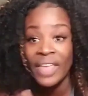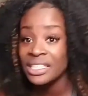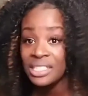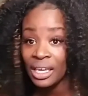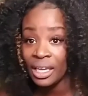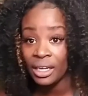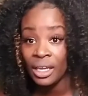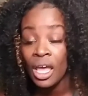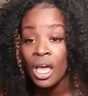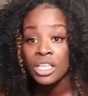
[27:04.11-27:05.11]
That's
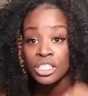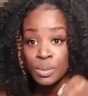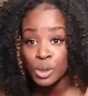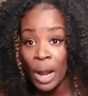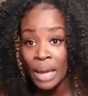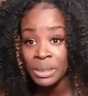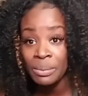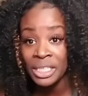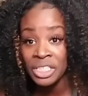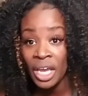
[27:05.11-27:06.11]
it. Subscribe
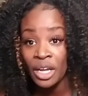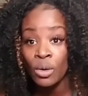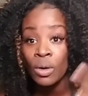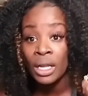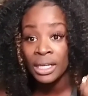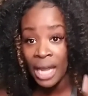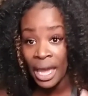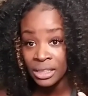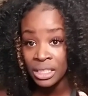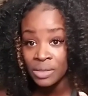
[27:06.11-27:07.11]
to my channel,
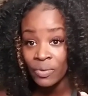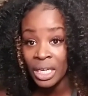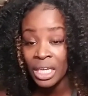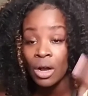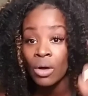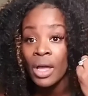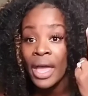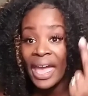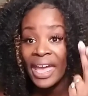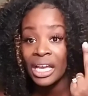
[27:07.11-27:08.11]
like this video,
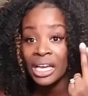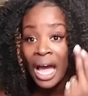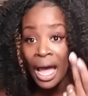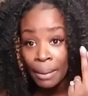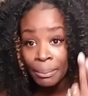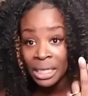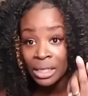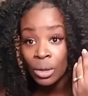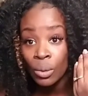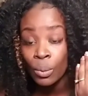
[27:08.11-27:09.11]
and
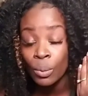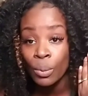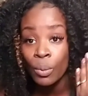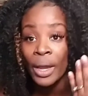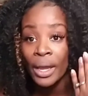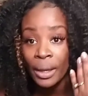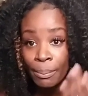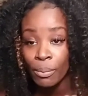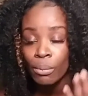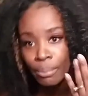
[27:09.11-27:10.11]
comment,
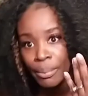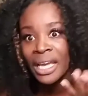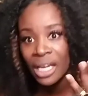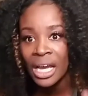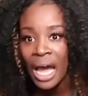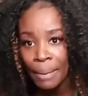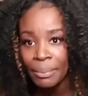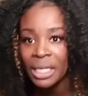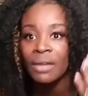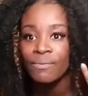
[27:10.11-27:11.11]
make a
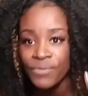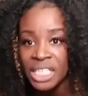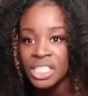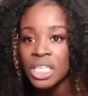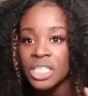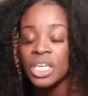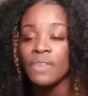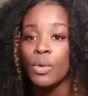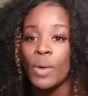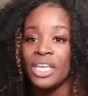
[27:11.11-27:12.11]
comment vintage
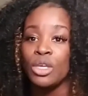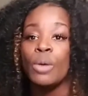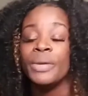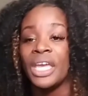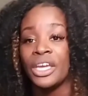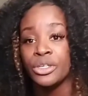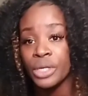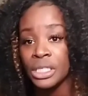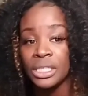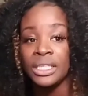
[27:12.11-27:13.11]
giveaway, and you'll be
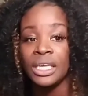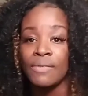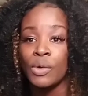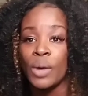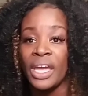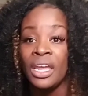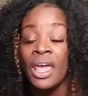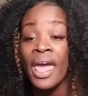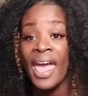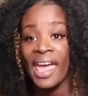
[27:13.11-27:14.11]
entered into the giveaway.